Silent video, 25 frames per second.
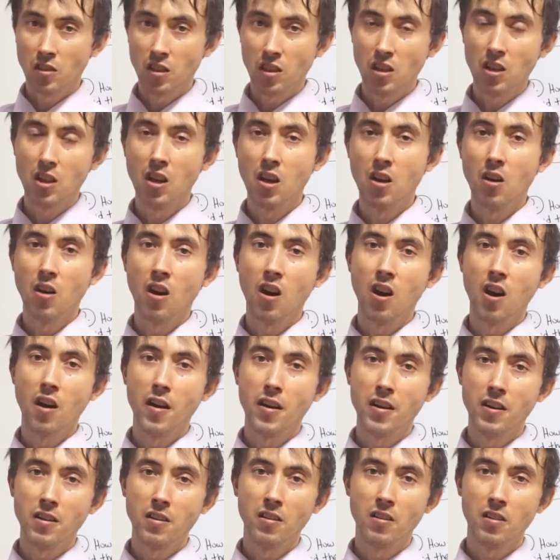you know,
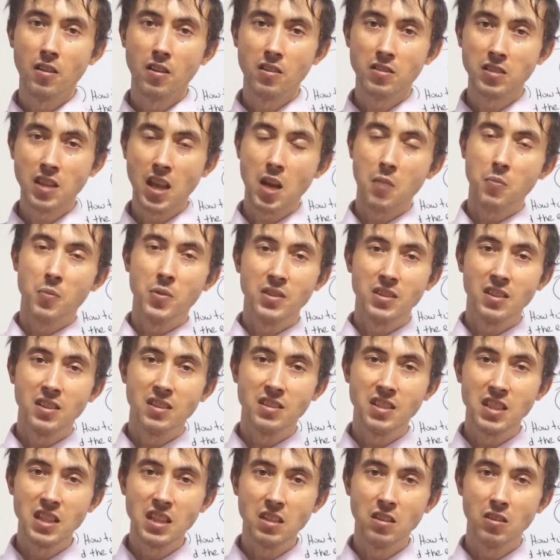are set up as a
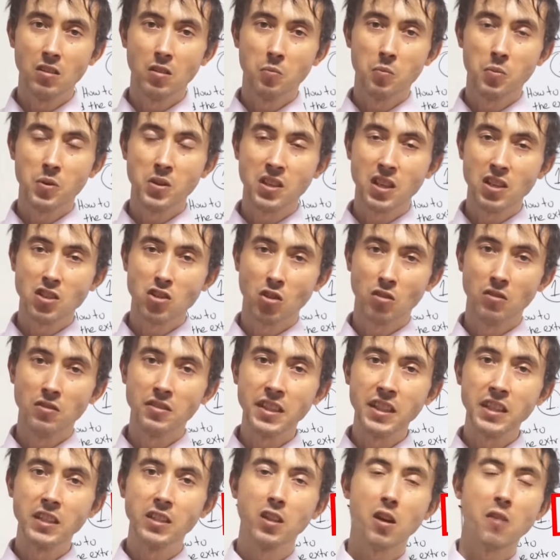deal, potential
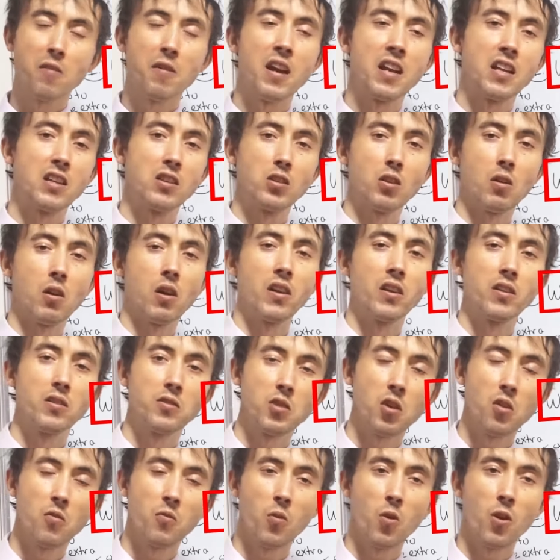deal already, so on and
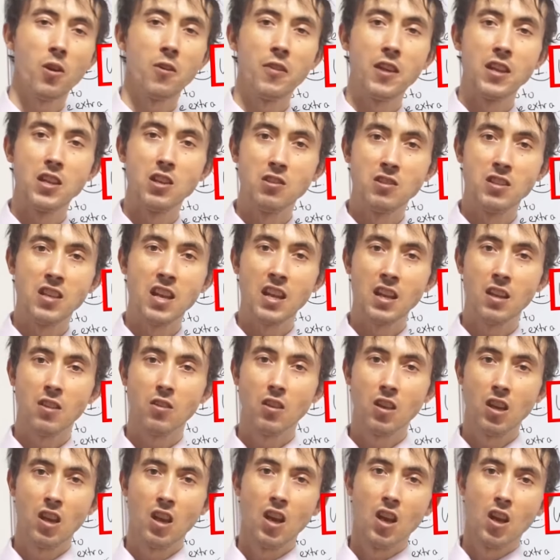so forth, and you did
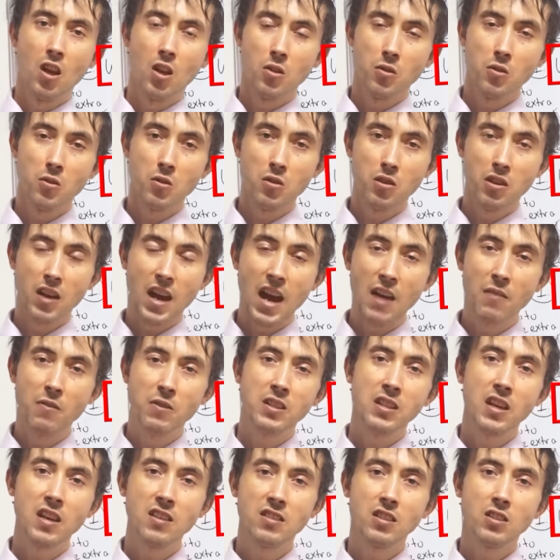it through your
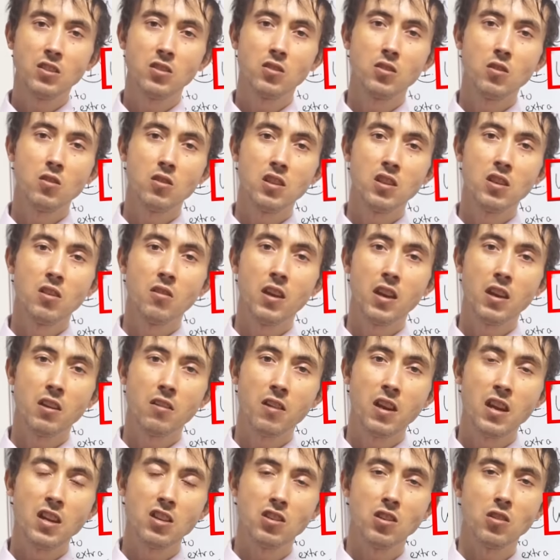Advertising Studio
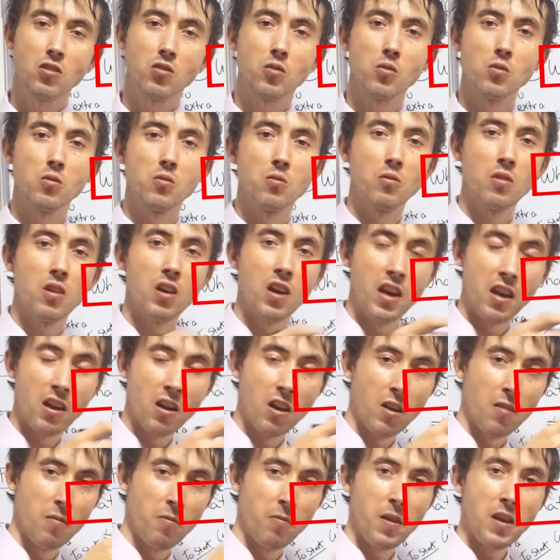integration through and
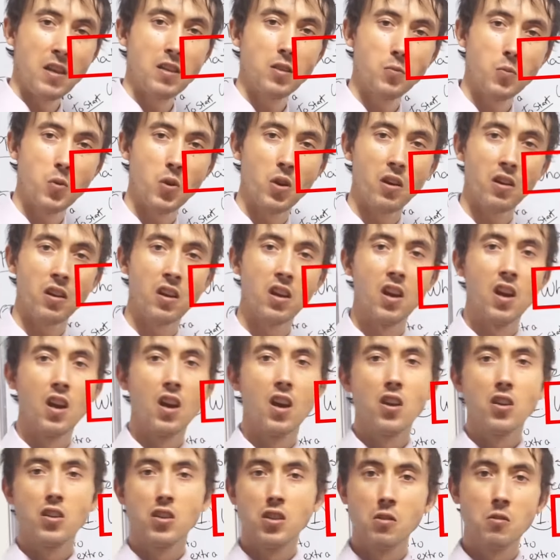on Facebook,
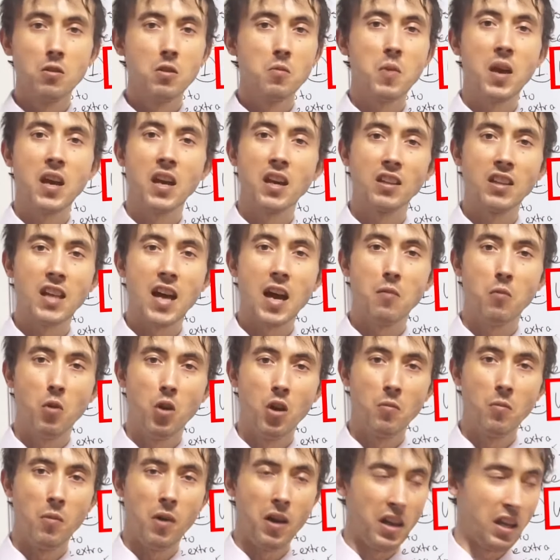you would make a lot
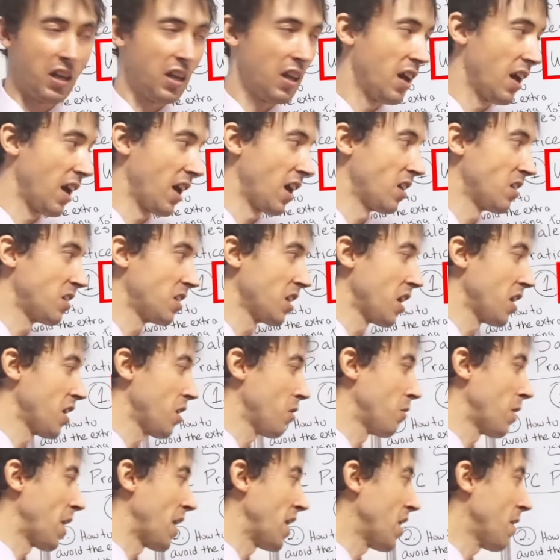more money. I can tell
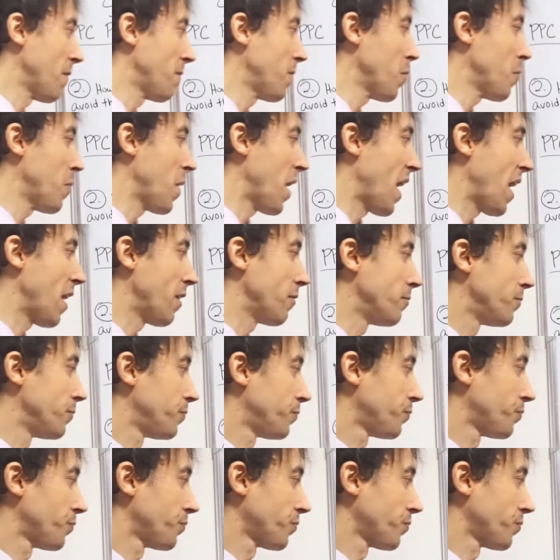you right off the bat,